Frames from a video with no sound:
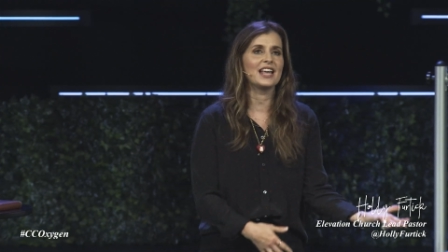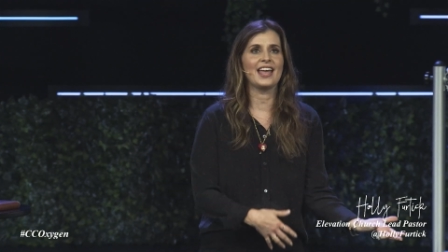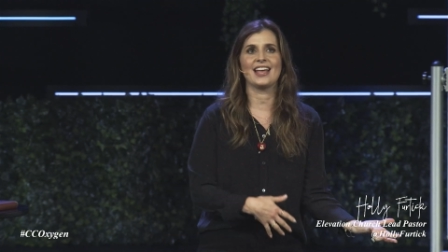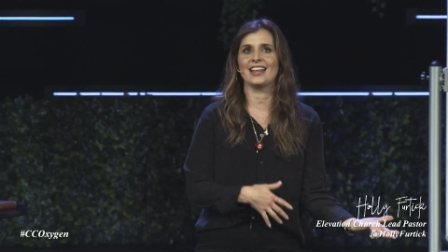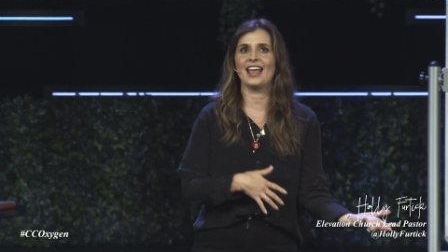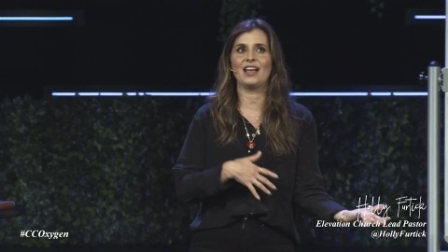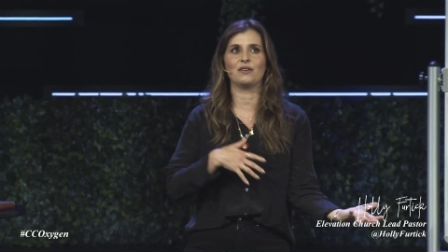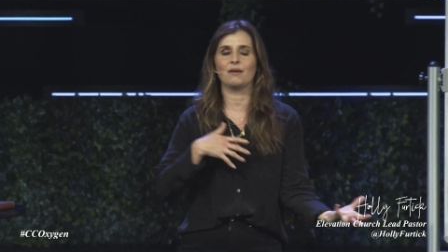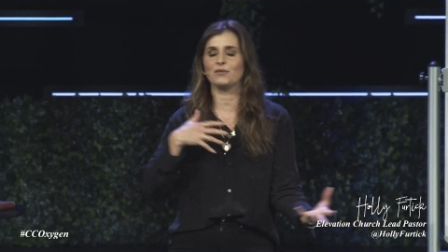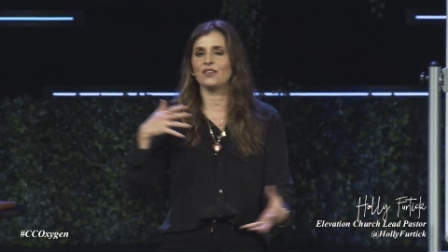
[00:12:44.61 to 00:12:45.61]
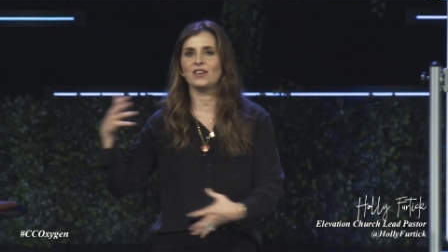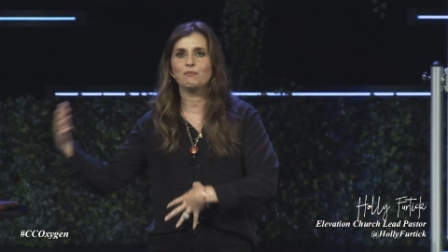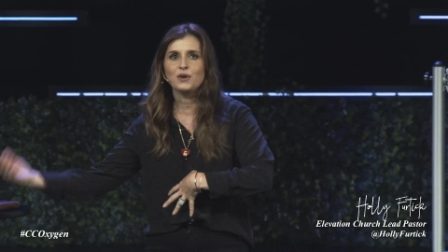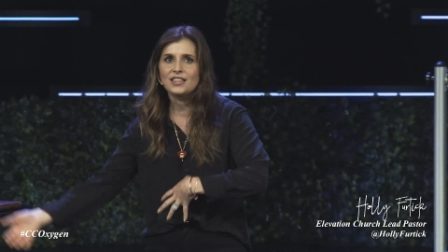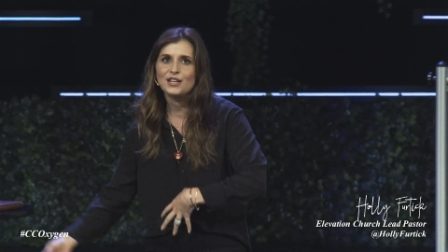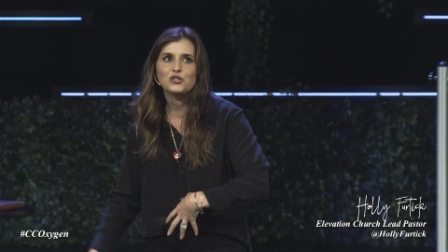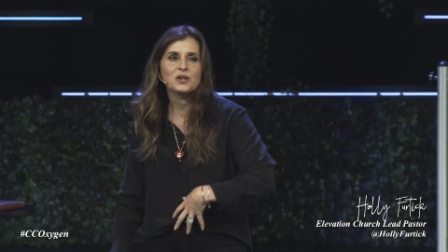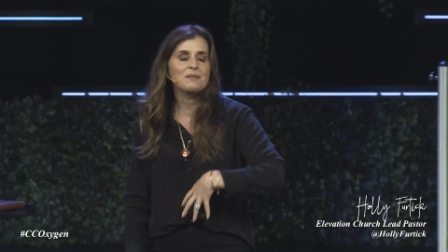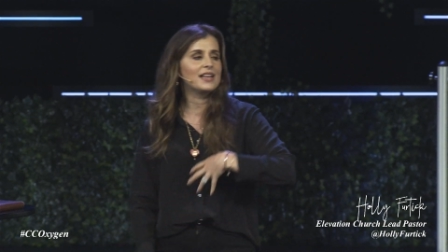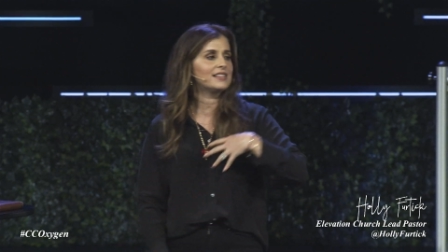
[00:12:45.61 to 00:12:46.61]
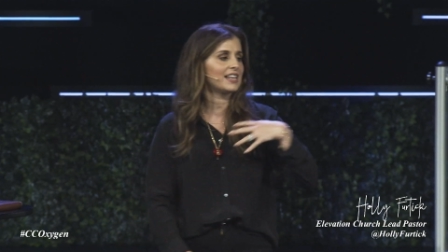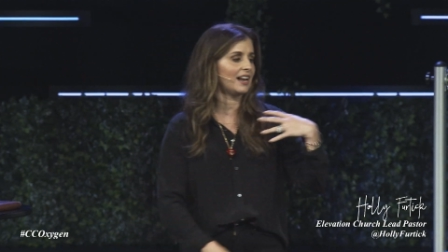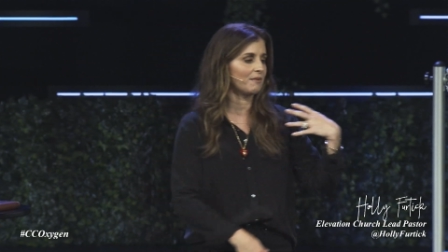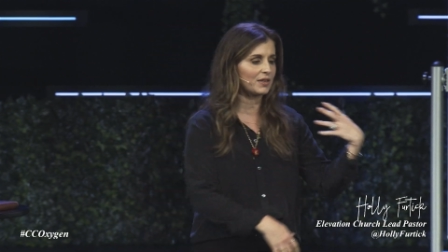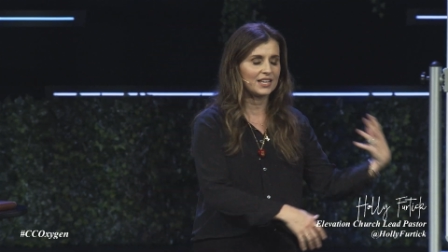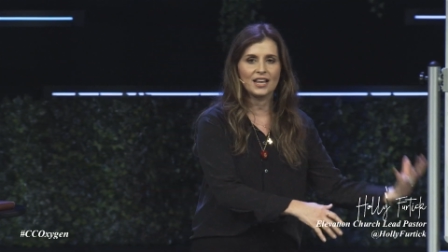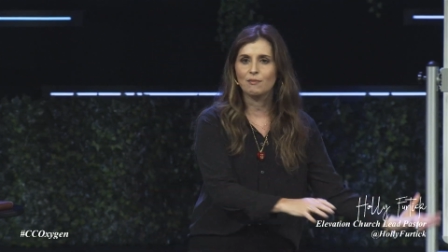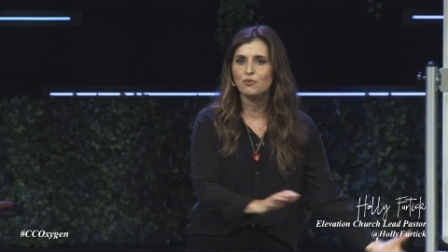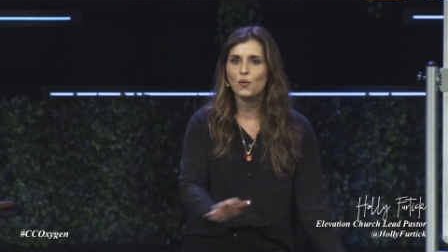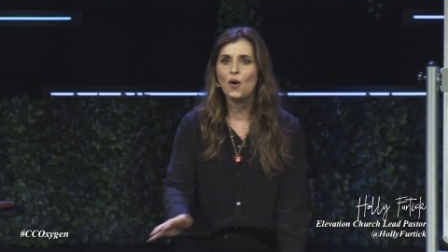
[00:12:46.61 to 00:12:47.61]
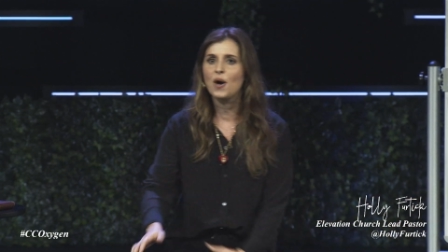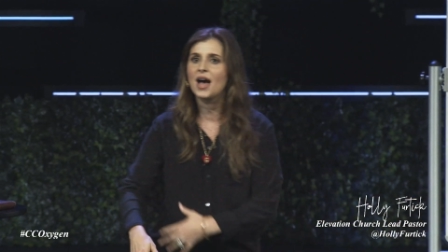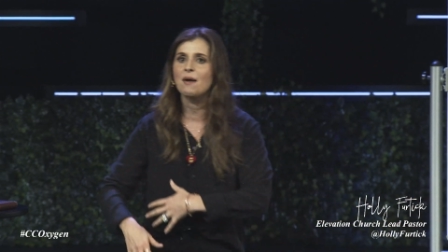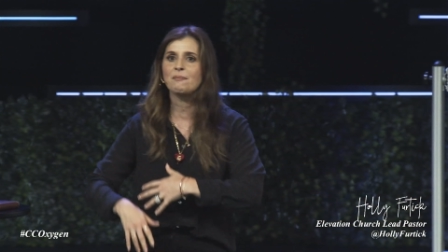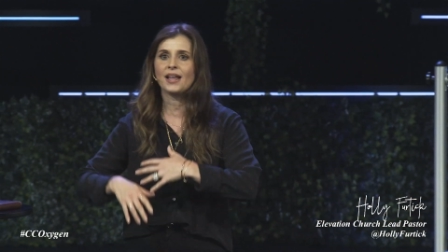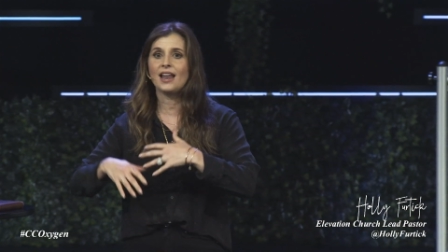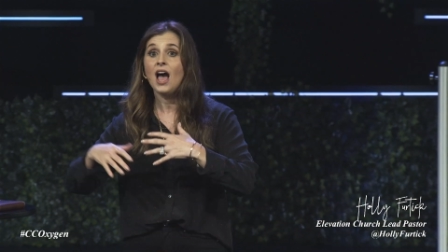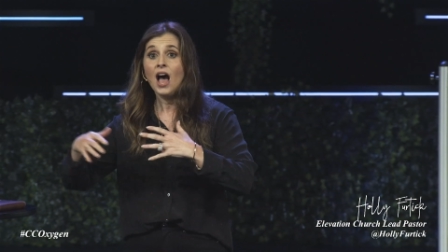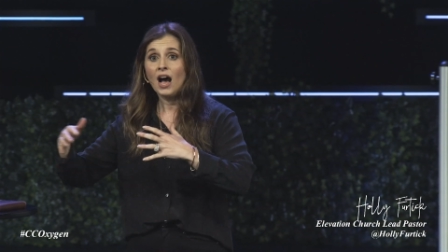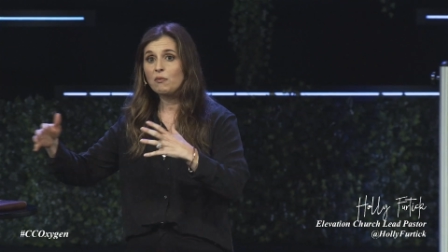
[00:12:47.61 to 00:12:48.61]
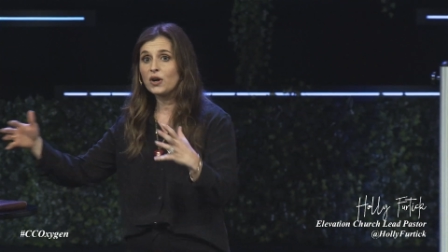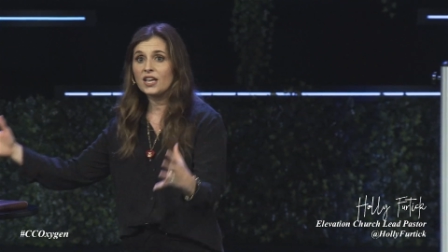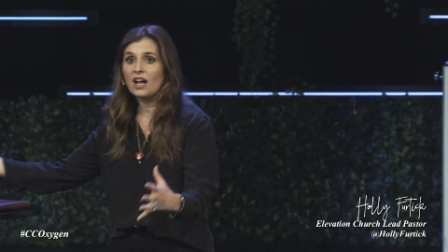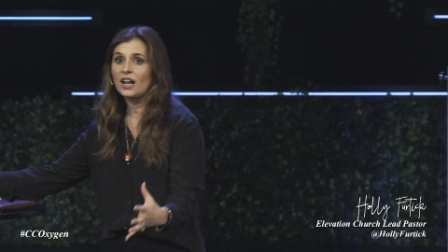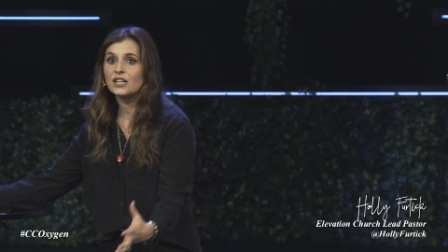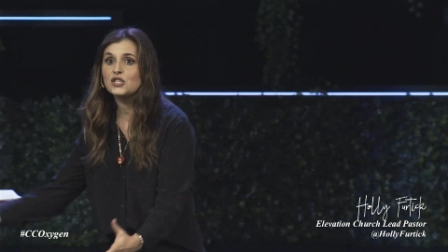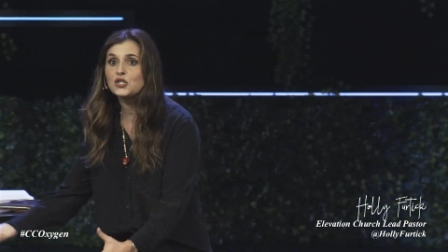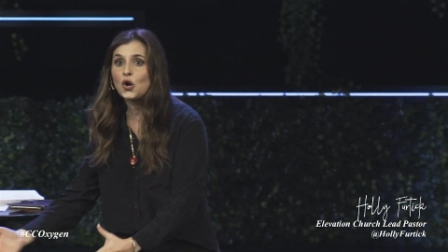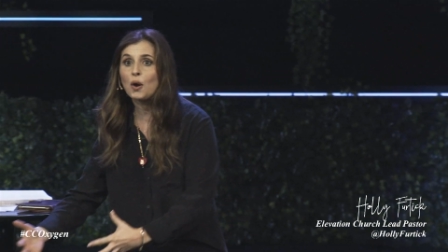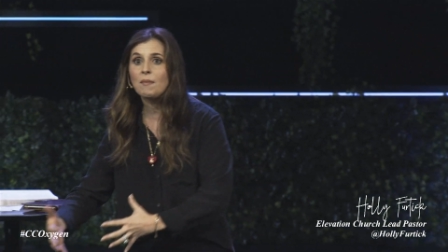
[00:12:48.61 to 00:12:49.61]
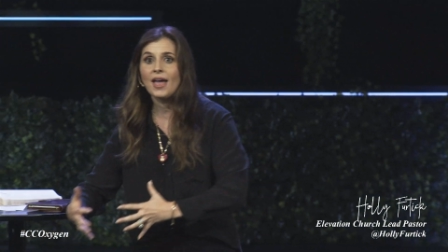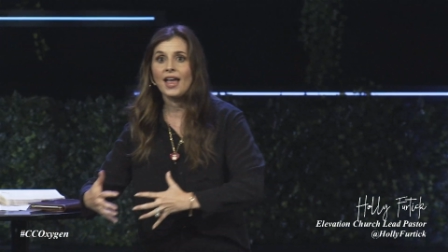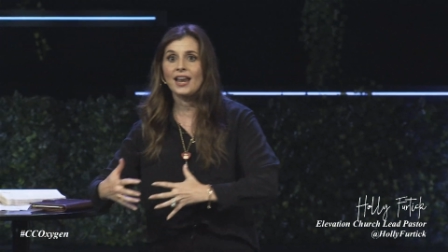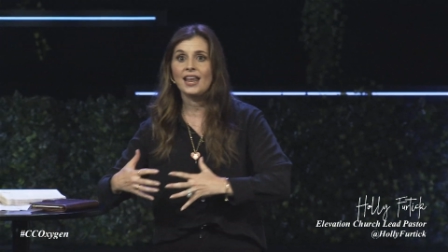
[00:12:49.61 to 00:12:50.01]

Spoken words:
and I'm giving breathing treatments, and I'm cleaning up throw up, and I'm working on a sermon.